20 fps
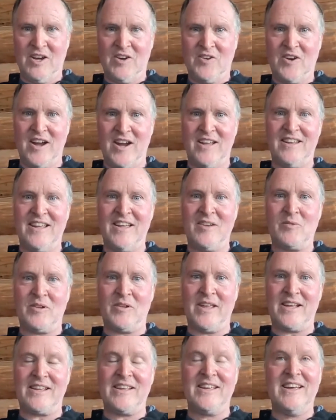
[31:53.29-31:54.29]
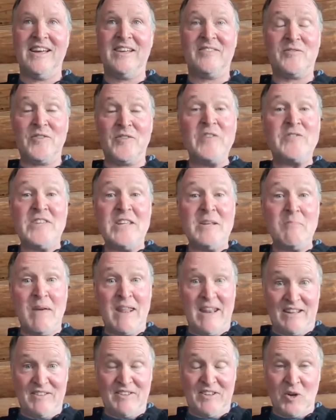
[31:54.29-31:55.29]
Right. And we're like 15
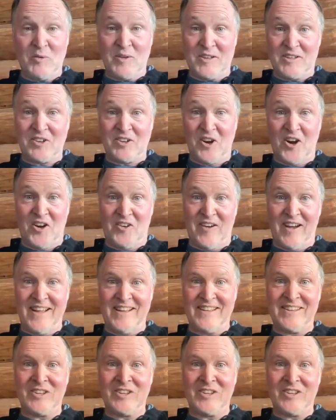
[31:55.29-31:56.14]
minutes till we start. Right.